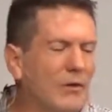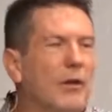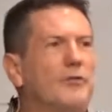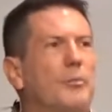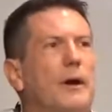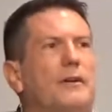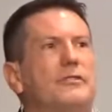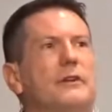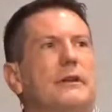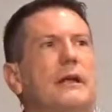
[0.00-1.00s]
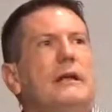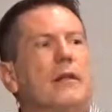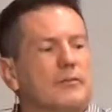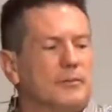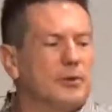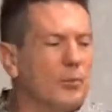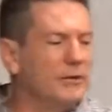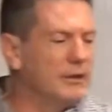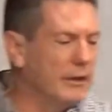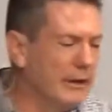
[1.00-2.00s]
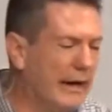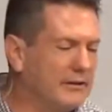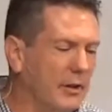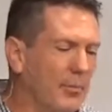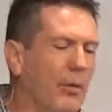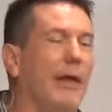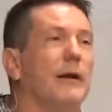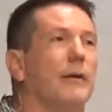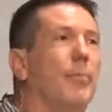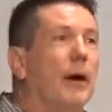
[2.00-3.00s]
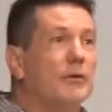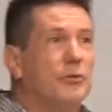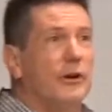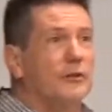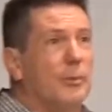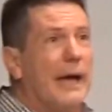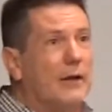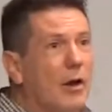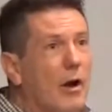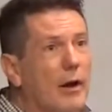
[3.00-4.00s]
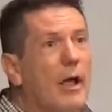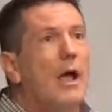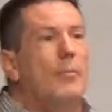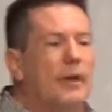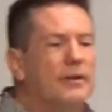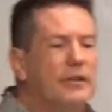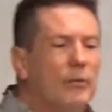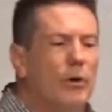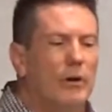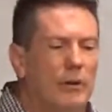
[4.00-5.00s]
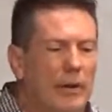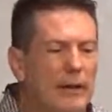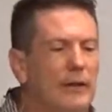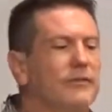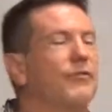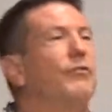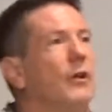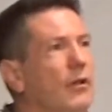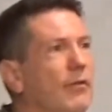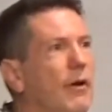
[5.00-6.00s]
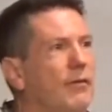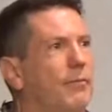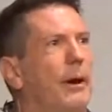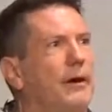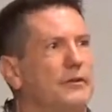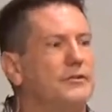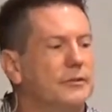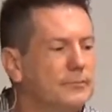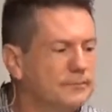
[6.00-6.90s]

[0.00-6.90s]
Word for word: who loves pears, and he loves them so much that he actually planted a pear tree in his backyard because he wanted to eat his fill of, of pears.